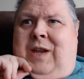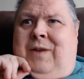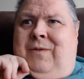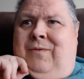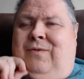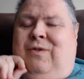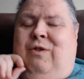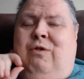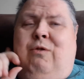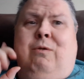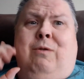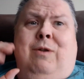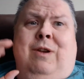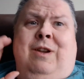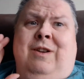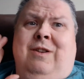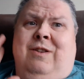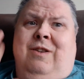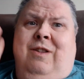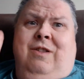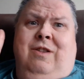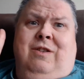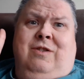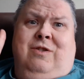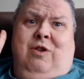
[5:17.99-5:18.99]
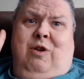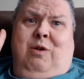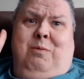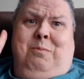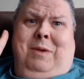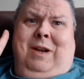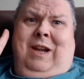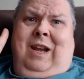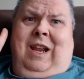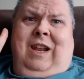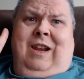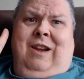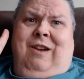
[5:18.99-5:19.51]
If you're into the
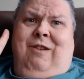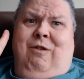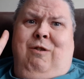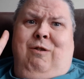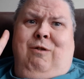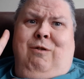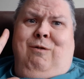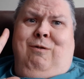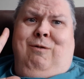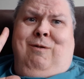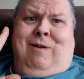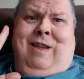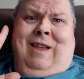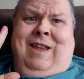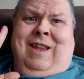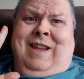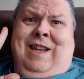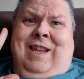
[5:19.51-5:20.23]
Terminator,